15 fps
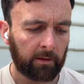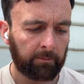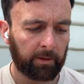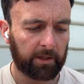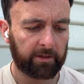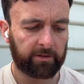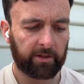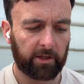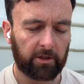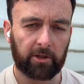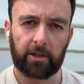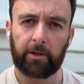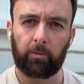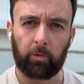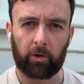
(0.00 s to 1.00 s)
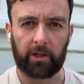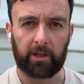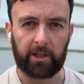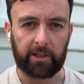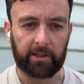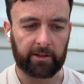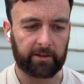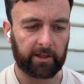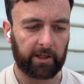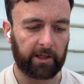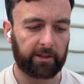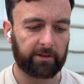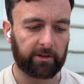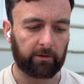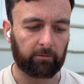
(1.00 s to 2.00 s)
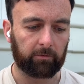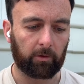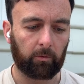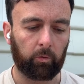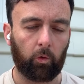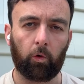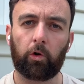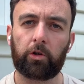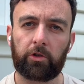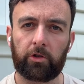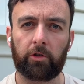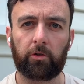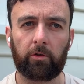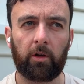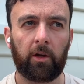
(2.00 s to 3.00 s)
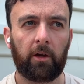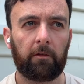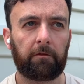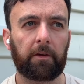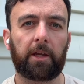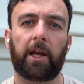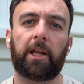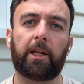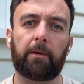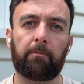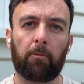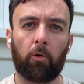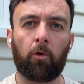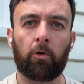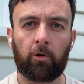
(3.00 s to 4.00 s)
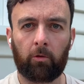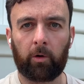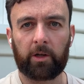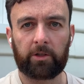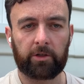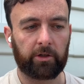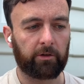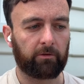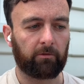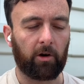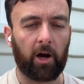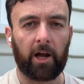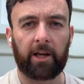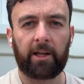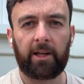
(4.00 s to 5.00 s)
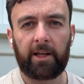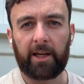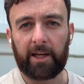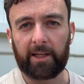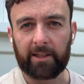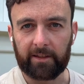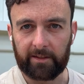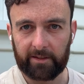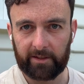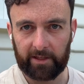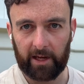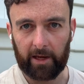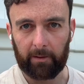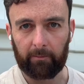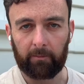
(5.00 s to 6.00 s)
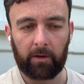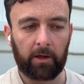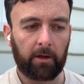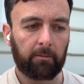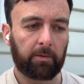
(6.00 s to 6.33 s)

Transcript: But essentially what it is it rewards you for getting more questions right in a STEM,